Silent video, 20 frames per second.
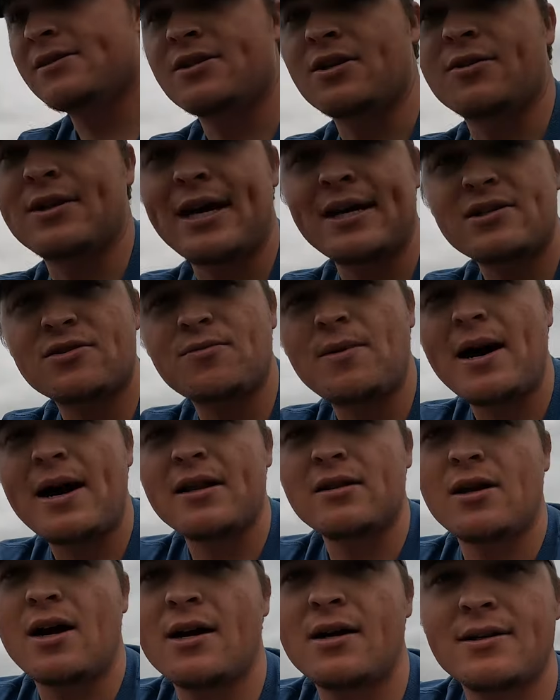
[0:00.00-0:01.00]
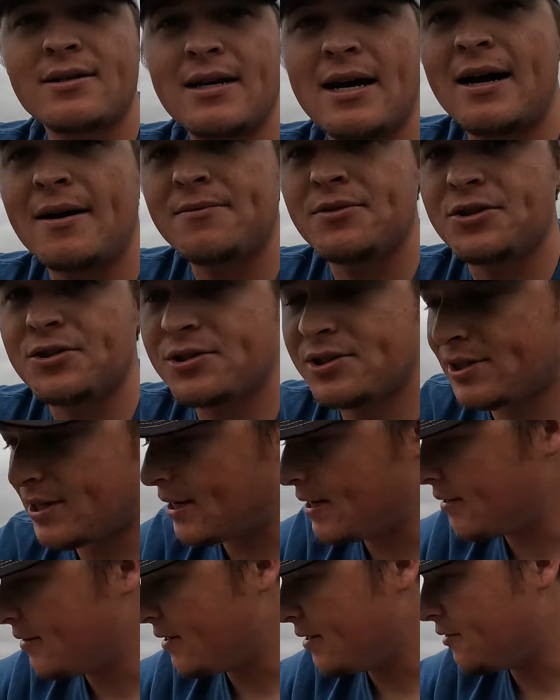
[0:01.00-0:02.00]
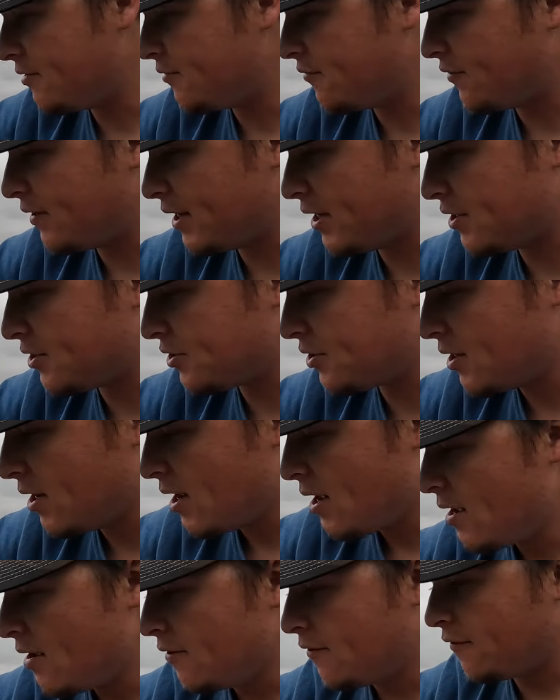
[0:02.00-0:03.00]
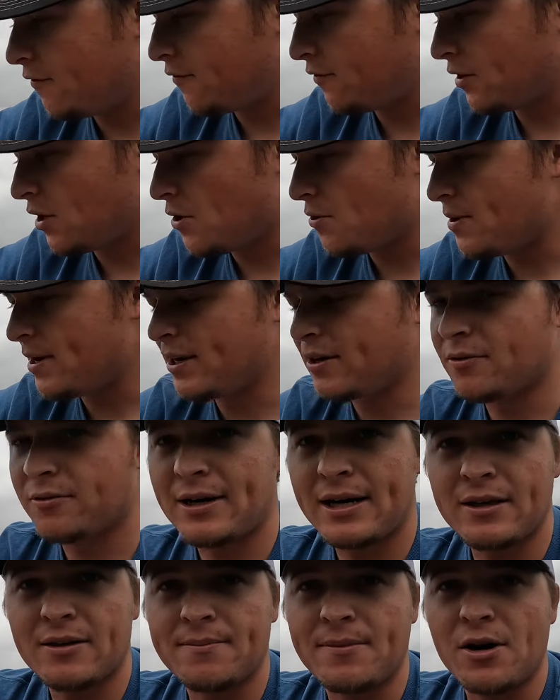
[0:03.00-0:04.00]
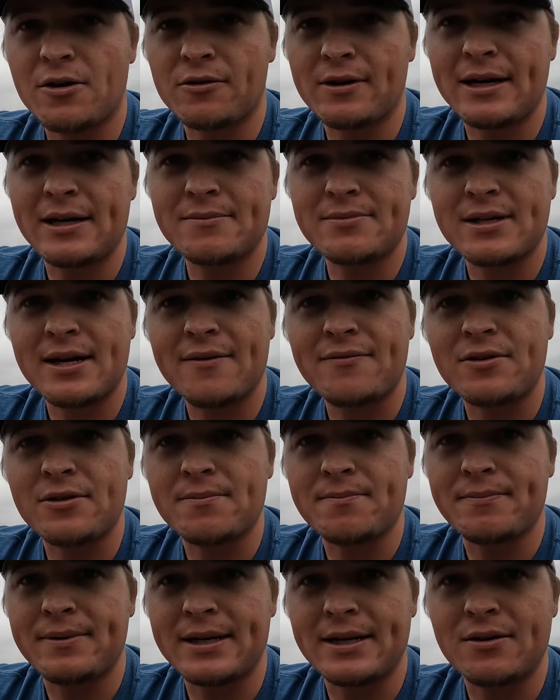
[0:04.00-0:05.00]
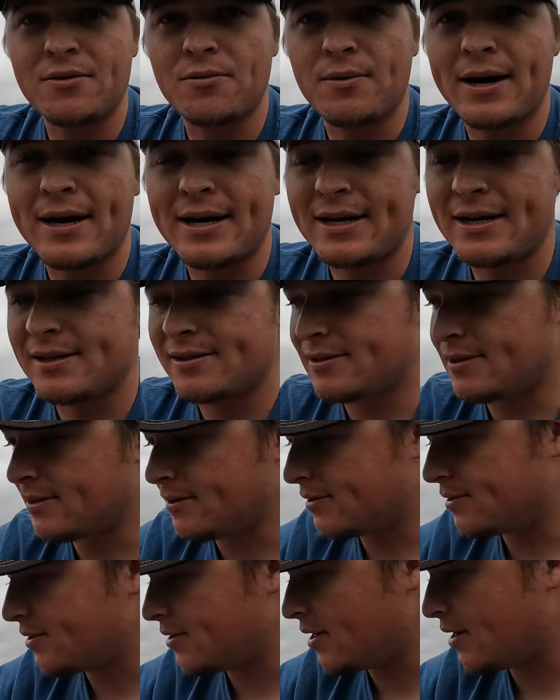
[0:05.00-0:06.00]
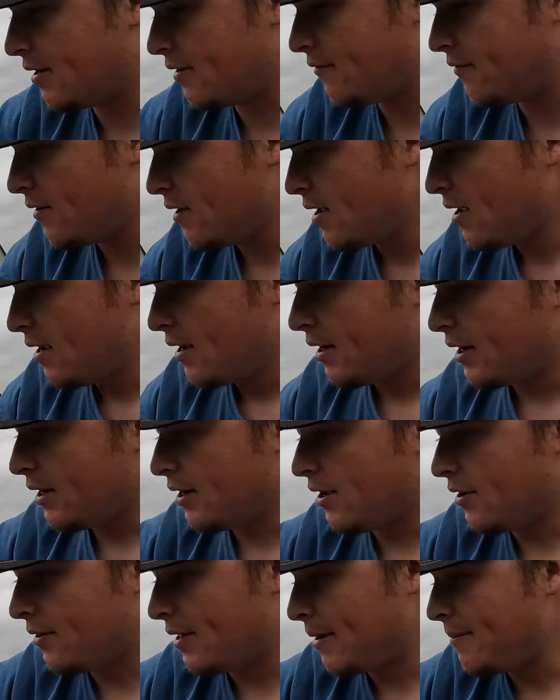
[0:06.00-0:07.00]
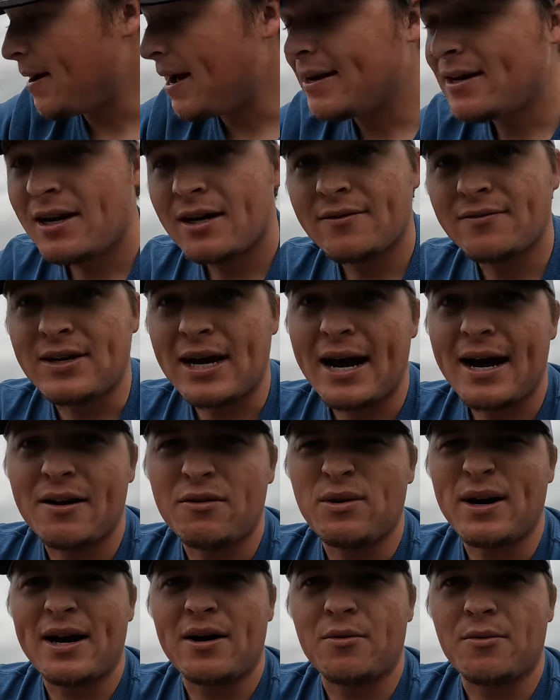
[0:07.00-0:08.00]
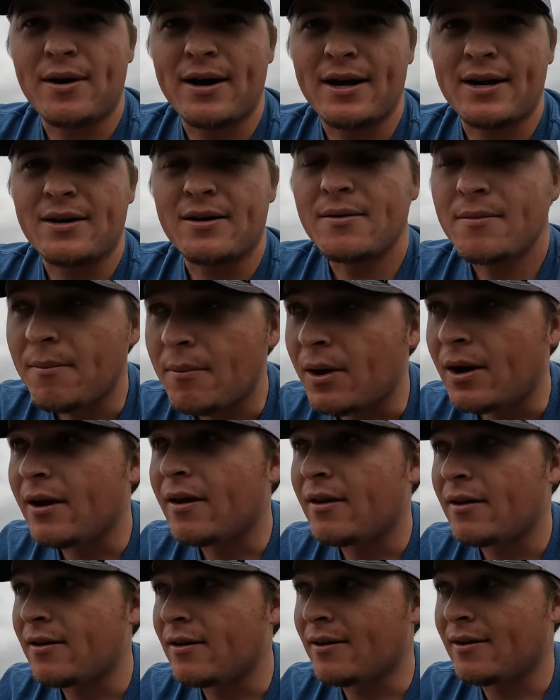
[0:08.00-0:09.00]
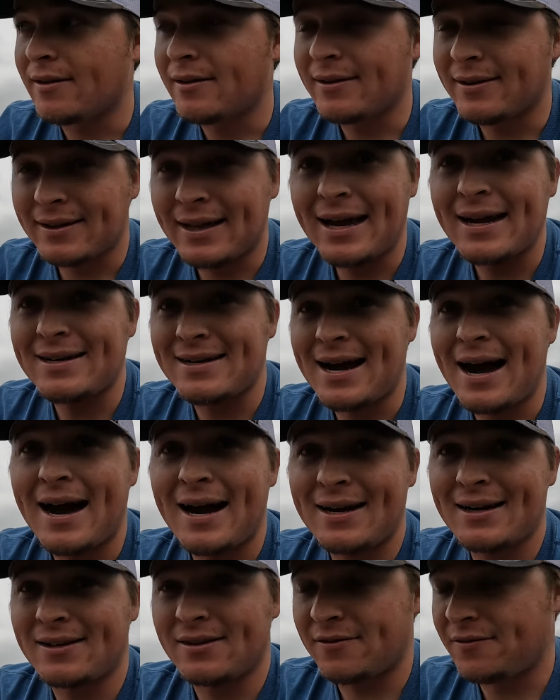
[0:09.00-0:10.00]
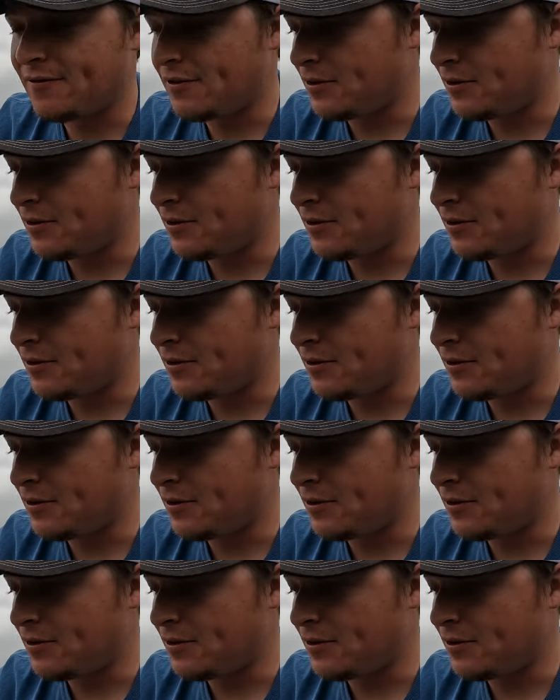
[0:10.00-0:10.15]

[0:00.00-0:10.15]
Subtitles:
And so that's why a lot of times you're seeing these fish floating around the boat ramps after big weigh-ins and stuff. They might not have died right away, but they died in the